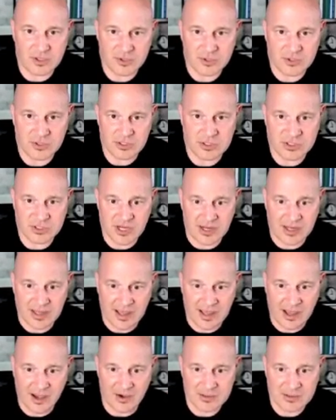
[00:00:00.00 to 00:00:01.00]
should check
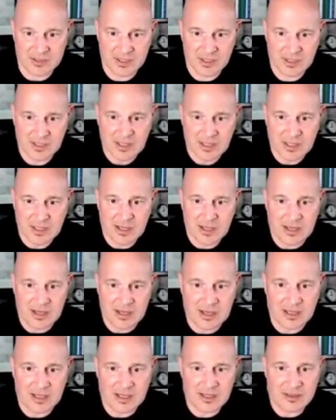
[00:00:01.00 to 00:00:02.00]
out.
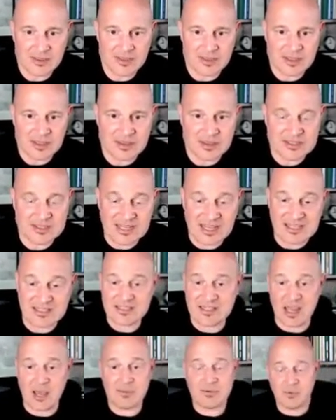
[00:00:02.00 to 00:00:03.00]
The 10
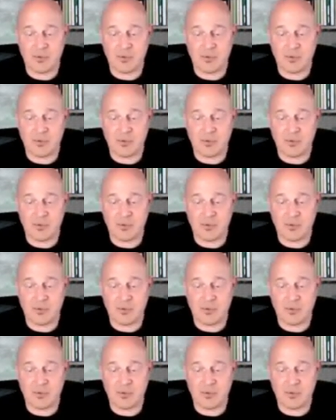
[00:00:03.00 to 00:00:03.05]
steps,